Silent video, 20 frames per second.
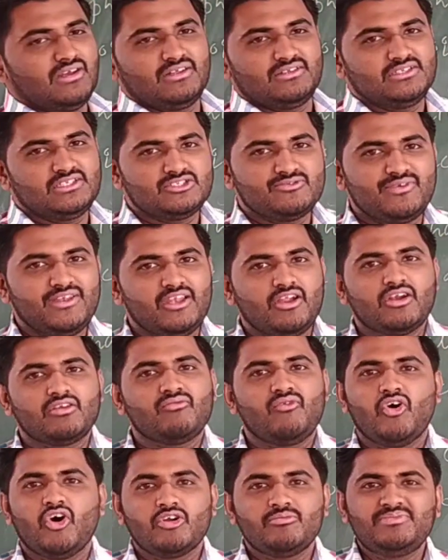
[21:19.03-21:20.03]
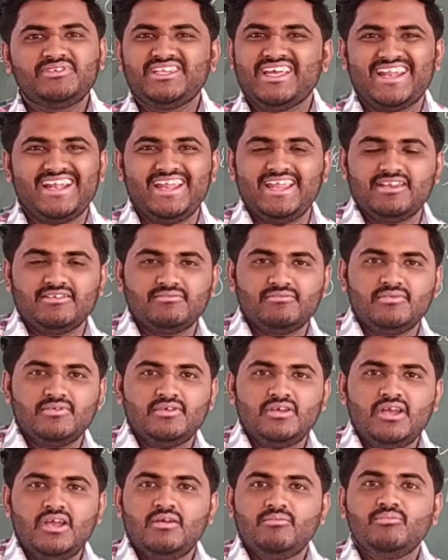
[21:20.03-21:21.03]
This will not form terylene
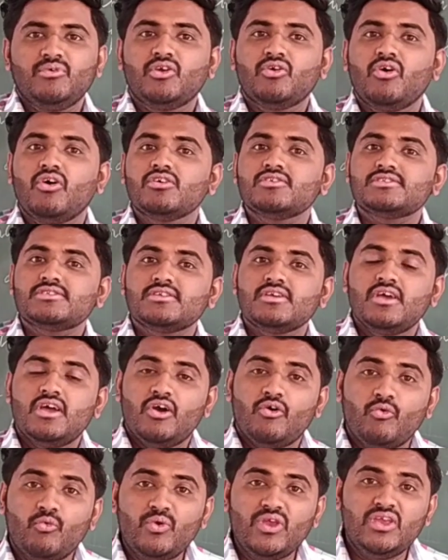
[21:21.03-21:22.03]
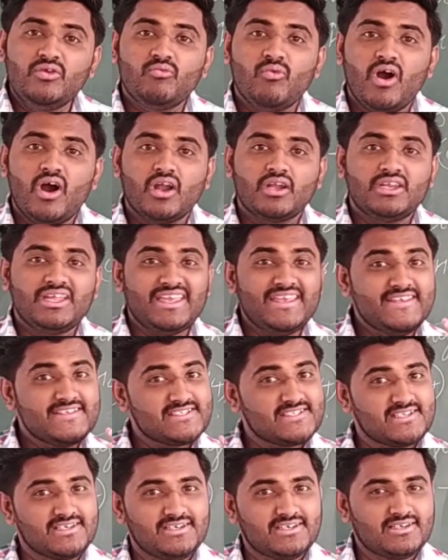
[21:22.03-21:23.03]
because we want
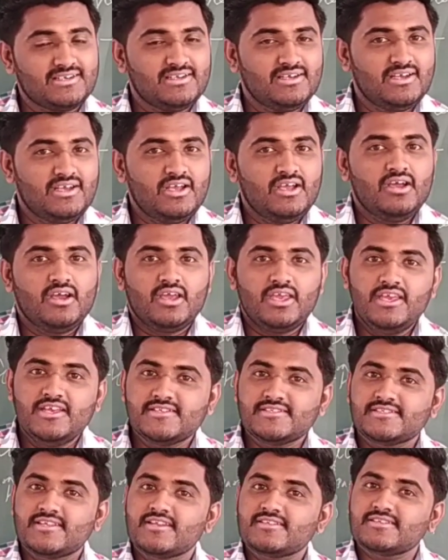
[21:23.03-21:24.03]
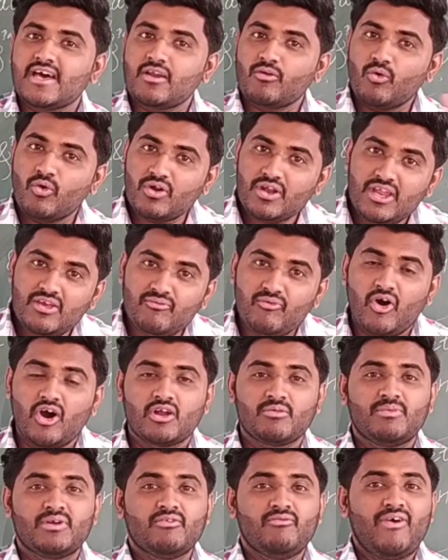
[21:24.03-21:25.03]
ester. Esters are only
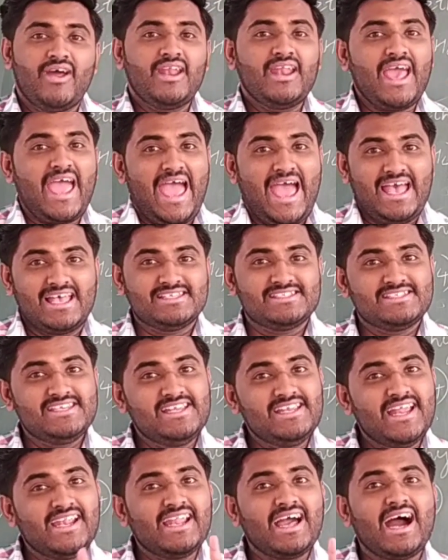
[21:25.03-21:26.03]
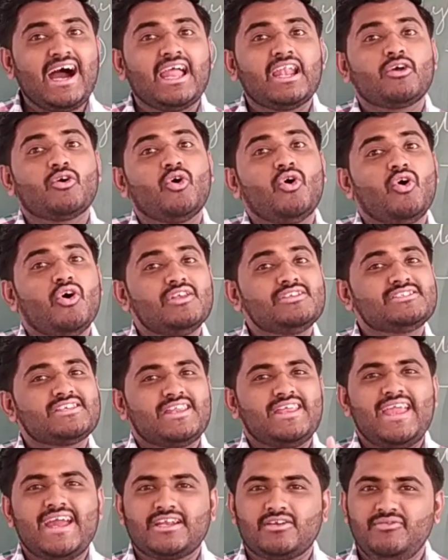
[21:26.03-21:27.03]
formed when acid and alcohols
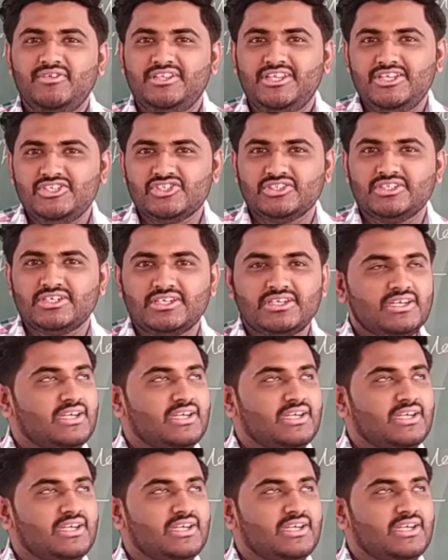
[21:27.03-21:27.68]
react with each other.